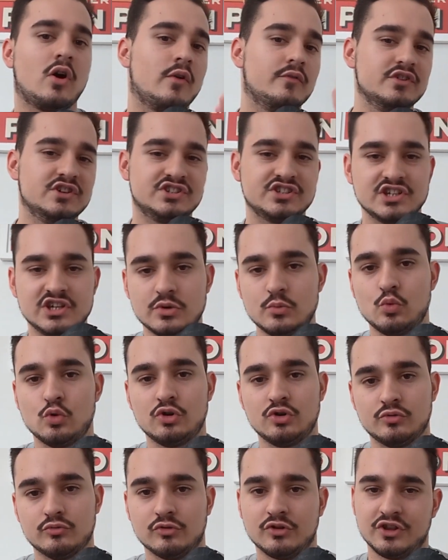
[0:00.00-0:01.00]
Obviously, you
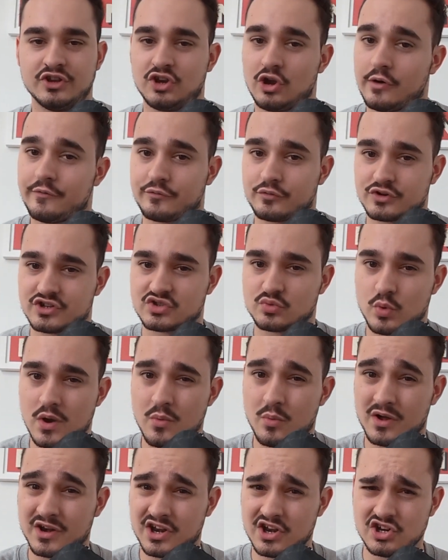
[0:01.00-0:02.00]
wouldn't really go for a sweet
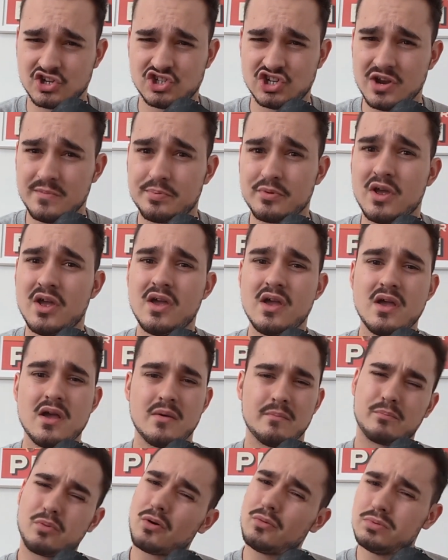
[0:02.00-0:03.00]
one in a chip.
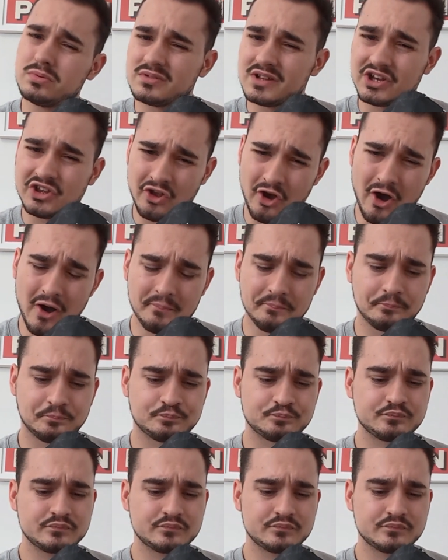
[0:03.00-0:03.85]
Probably not.